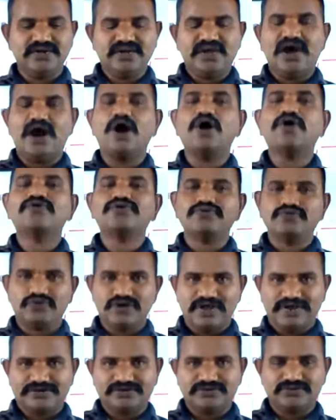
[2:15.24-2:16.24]
how you would
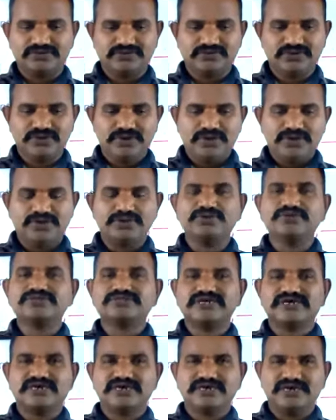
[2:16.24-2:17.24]
like to use
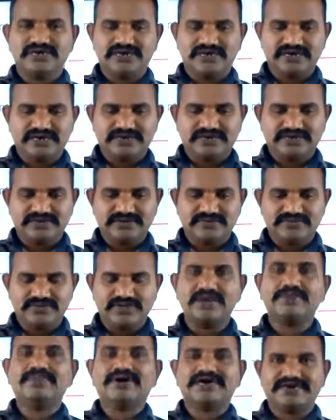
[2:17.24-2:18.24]
the
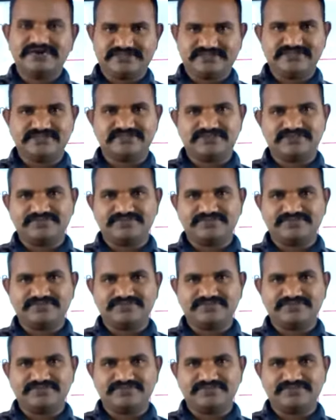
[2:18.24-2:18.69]
embedded system,